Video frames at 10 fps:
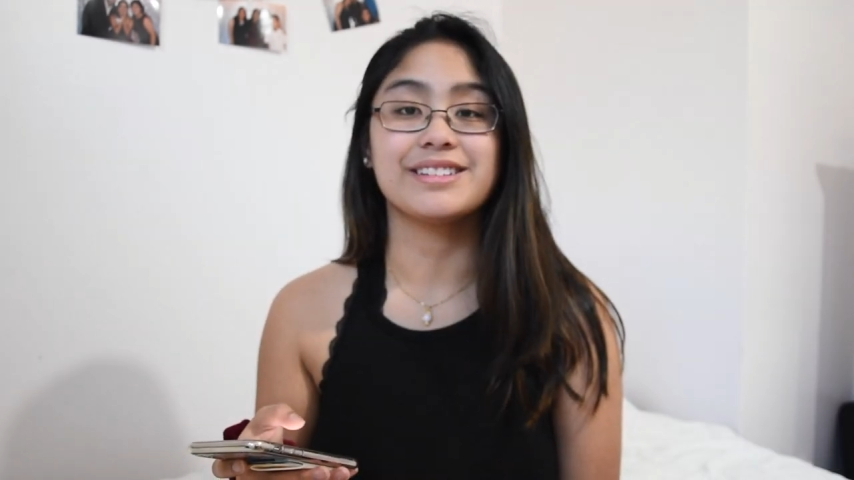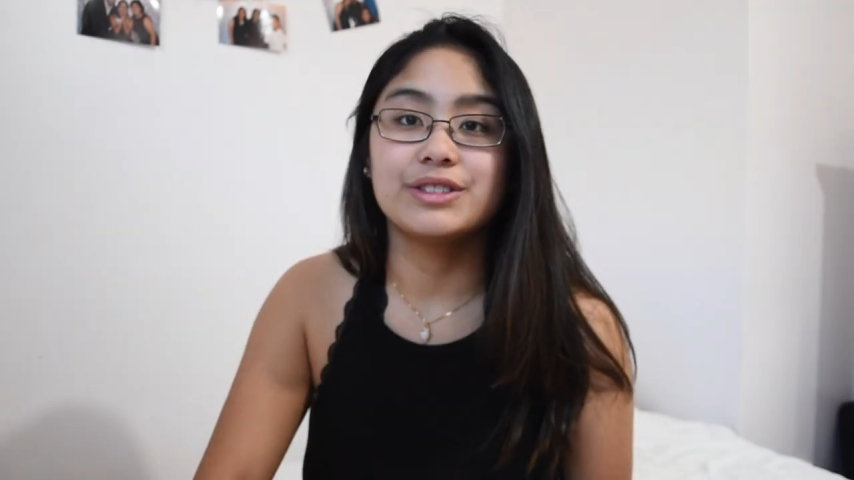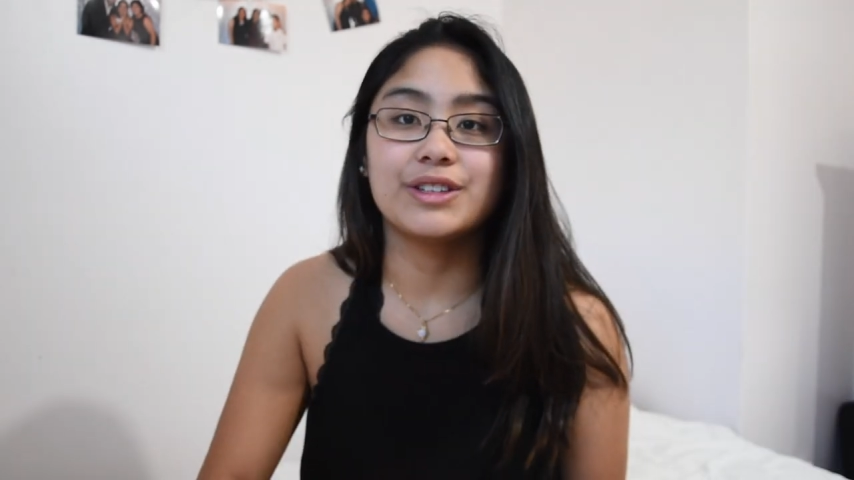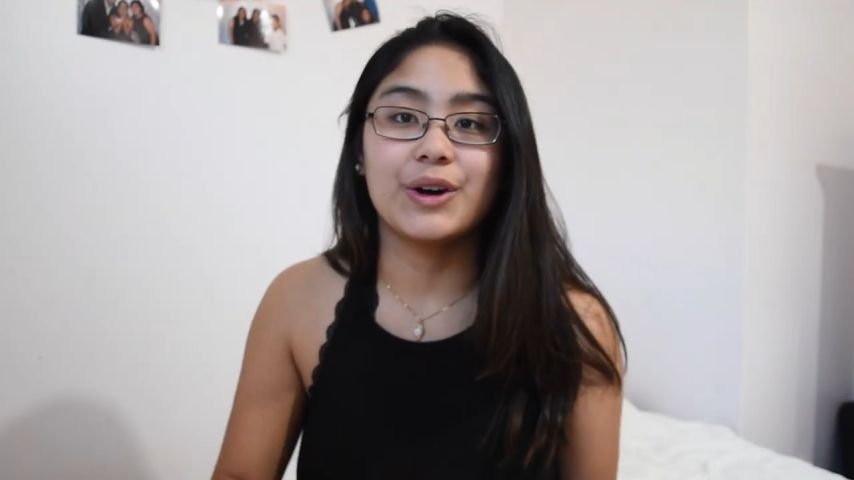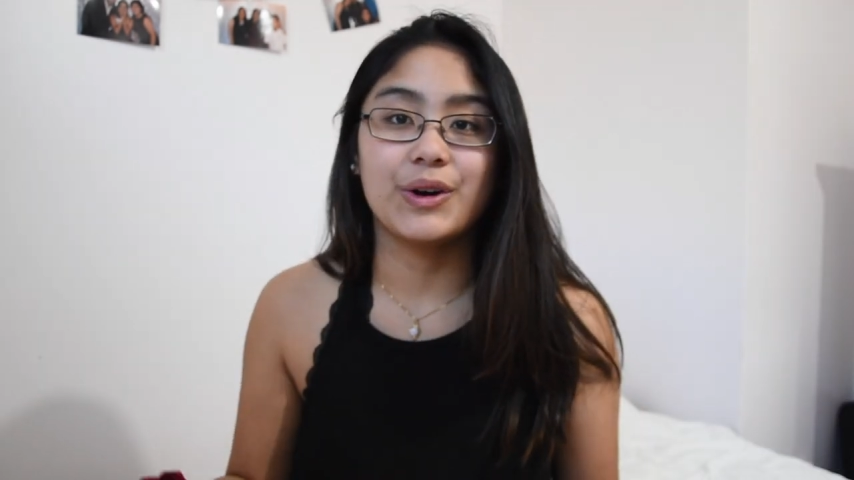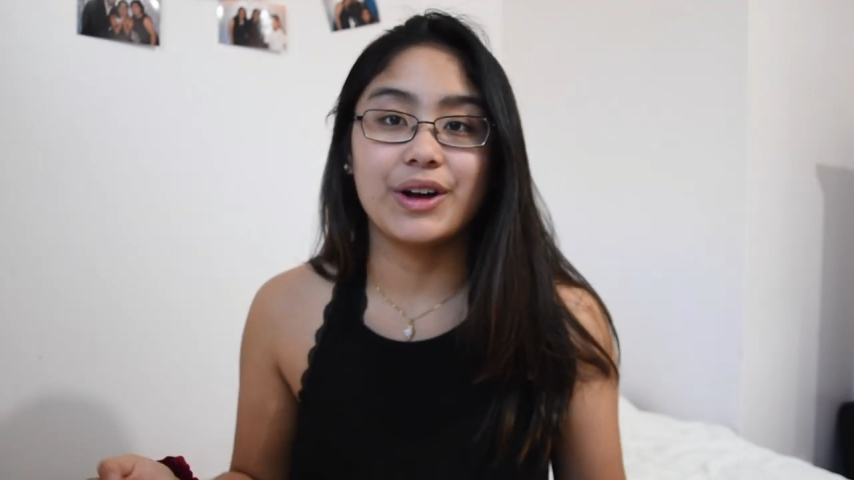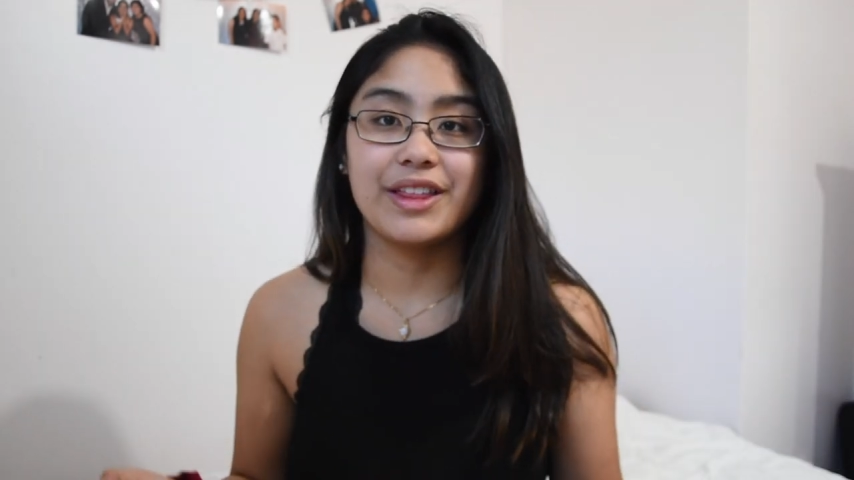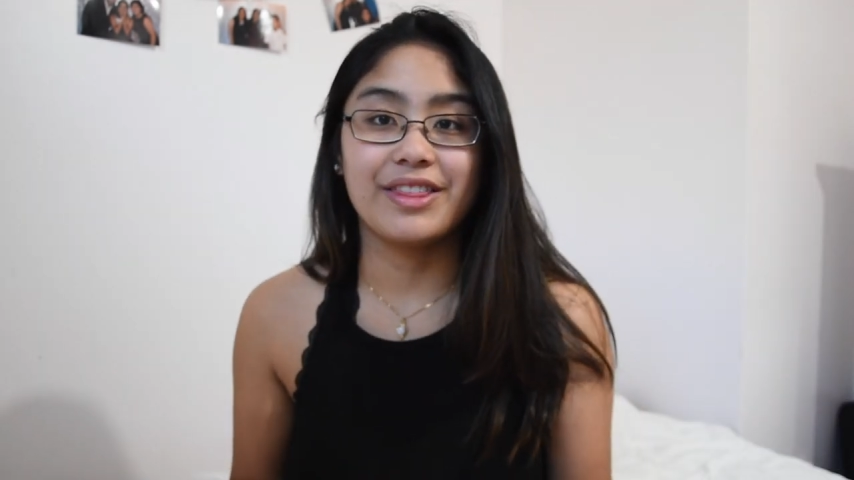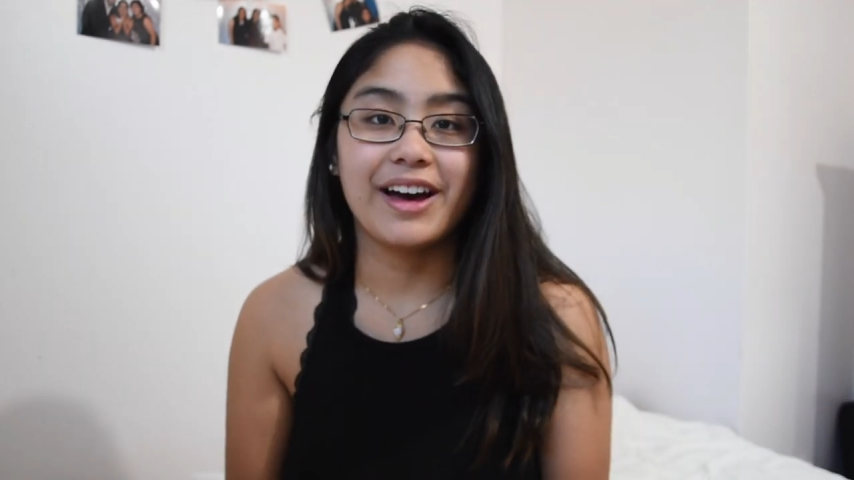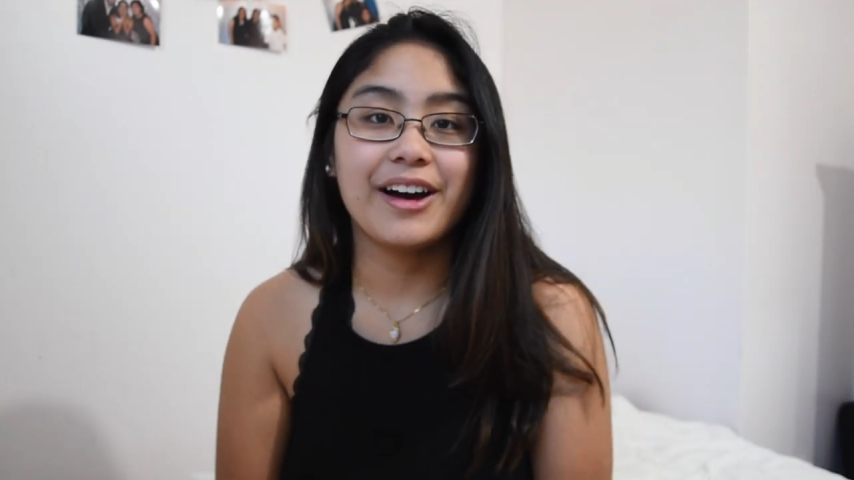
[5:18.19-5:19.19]
So
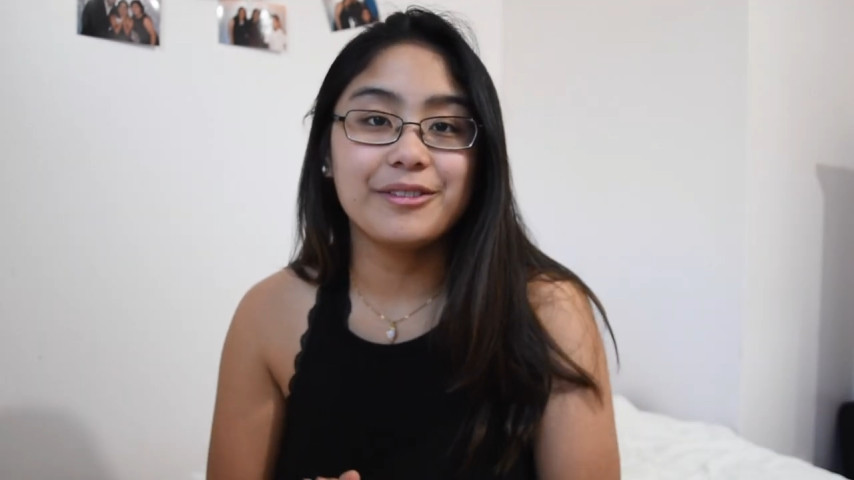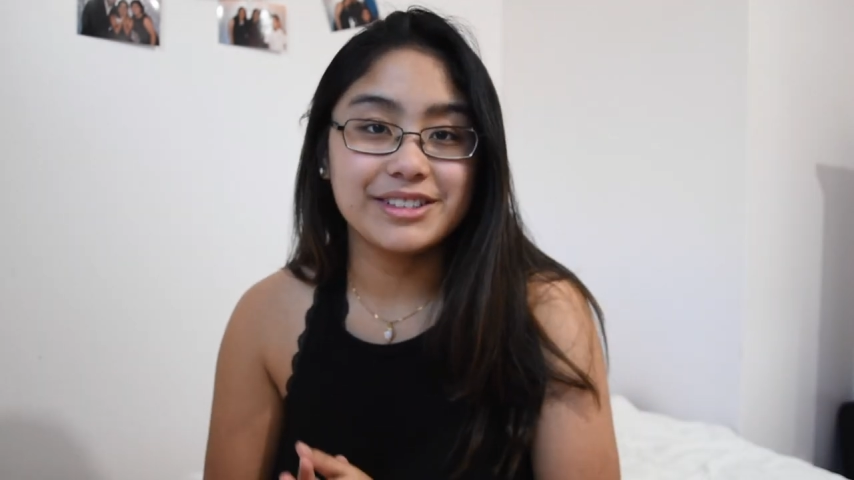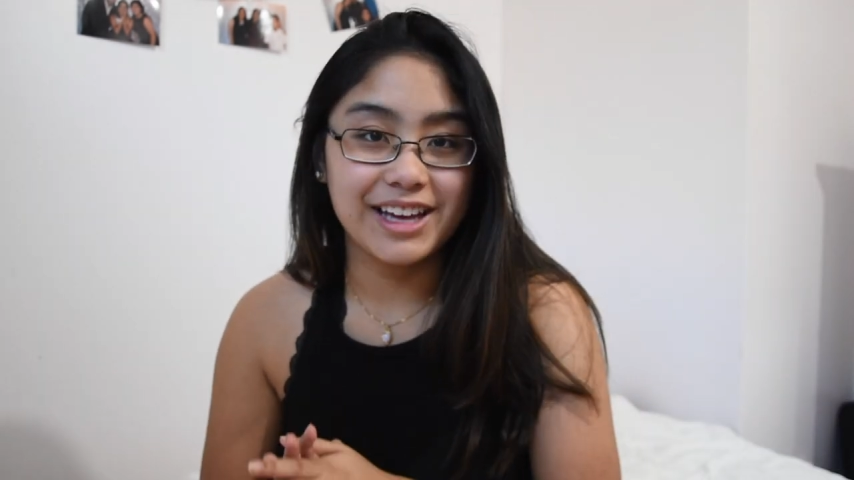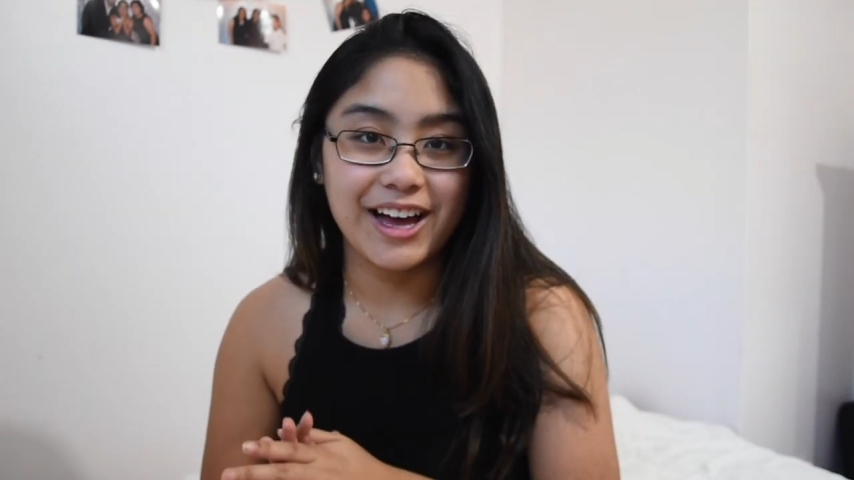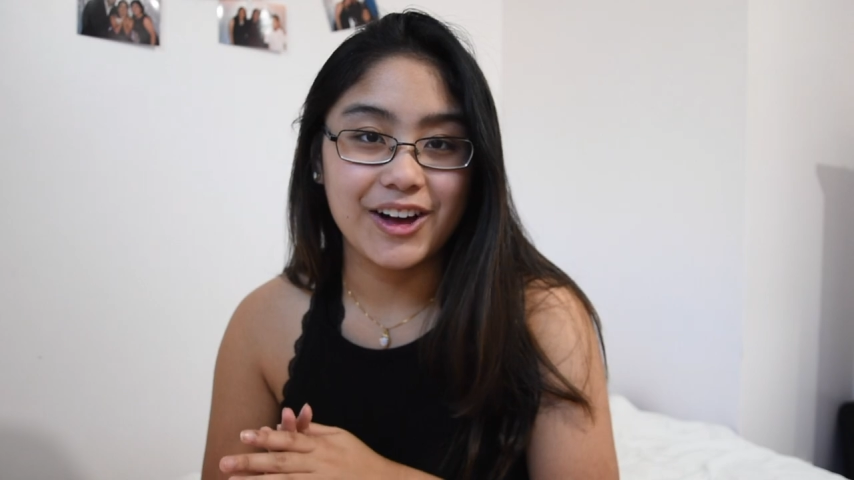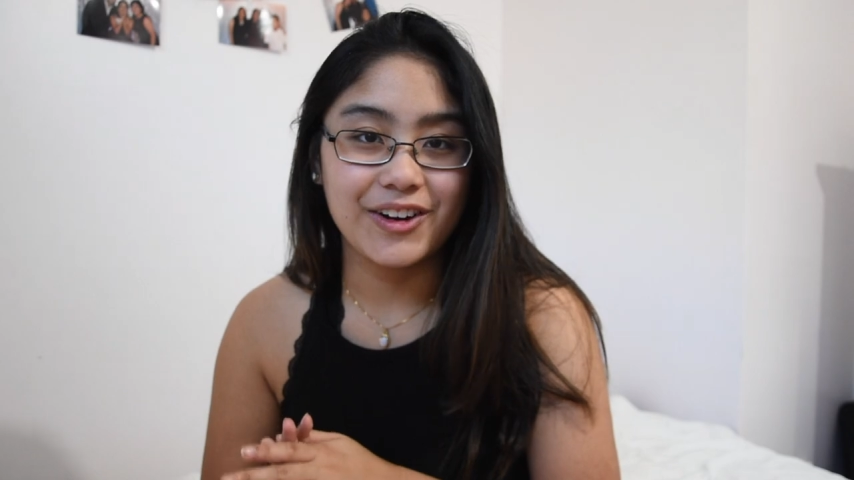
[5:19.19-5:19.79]
that was how